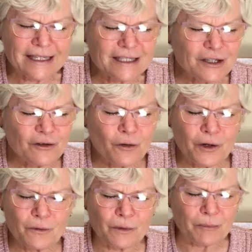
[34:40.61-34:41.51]
Dear
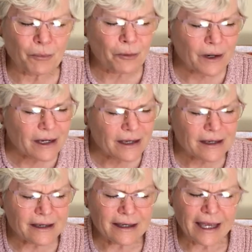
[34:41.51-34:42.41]
Lord, we pray
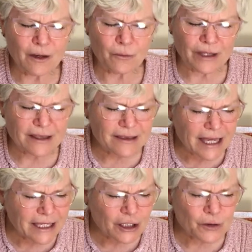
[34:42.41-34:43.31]
and we
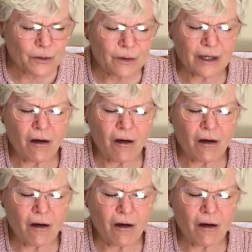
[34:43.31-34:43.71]
thank you